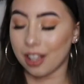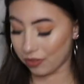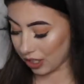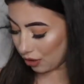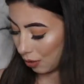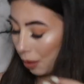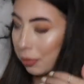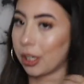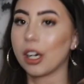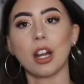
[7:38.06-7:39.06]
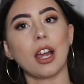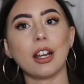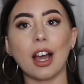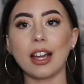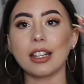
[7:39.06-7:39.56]
love this romper
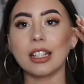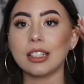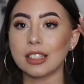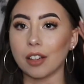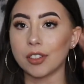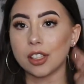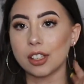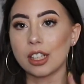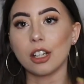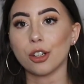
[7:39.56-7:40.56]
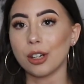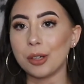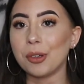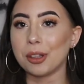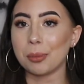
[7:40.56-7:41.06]
and I can definitely agree
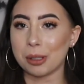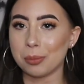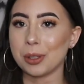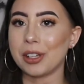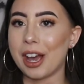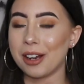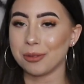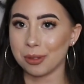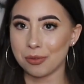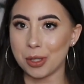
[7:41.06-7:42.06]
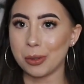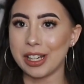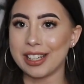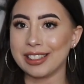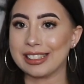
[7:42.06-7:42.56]
with the people that reviewed
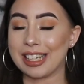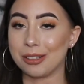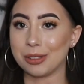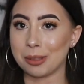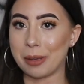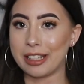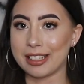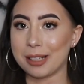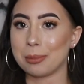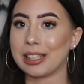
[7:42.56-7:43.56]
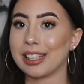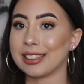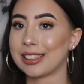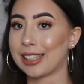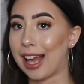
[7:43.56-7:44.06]
it and said it was amazing
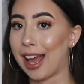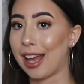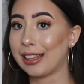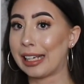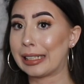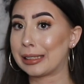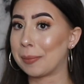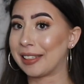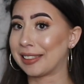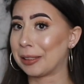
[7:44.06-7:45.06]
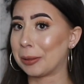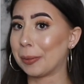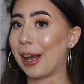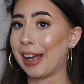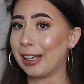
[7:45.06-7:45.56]
because I think it's amazing
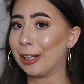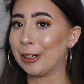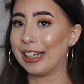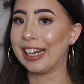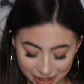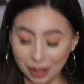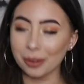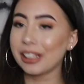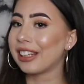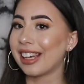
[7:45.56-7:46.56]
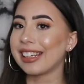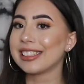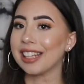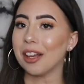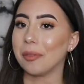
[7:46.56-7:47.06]
too. I agree. The only thing
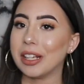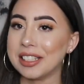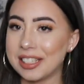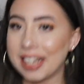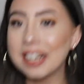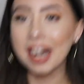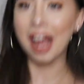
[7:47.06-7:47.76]
is if it didn't